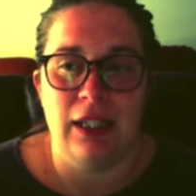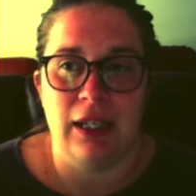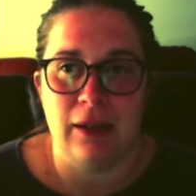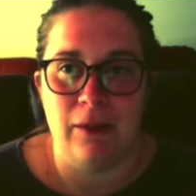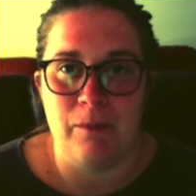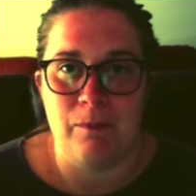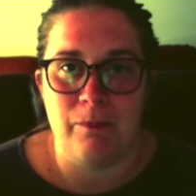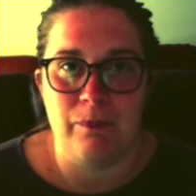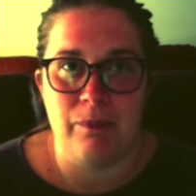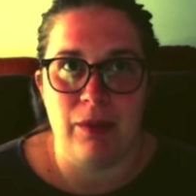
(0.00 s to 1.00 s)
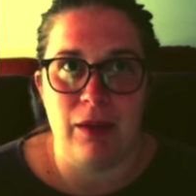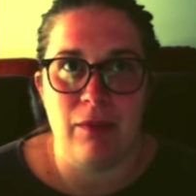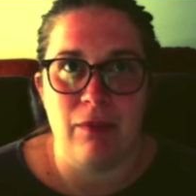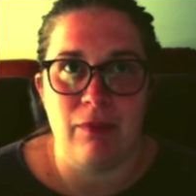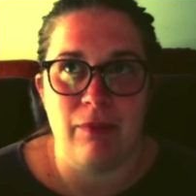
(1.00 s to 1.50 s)

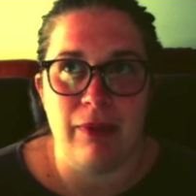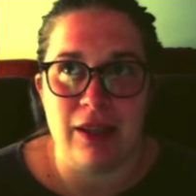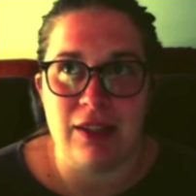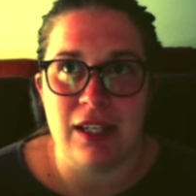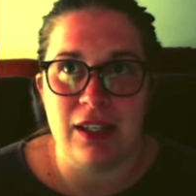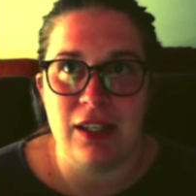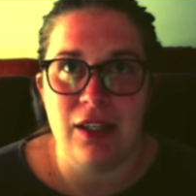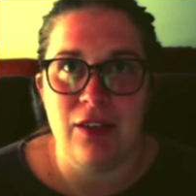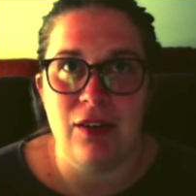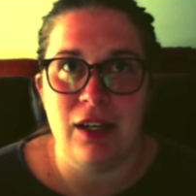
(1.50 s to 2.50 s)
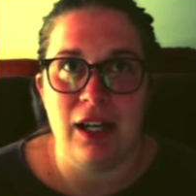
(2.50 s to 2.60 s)
But I'll tell you,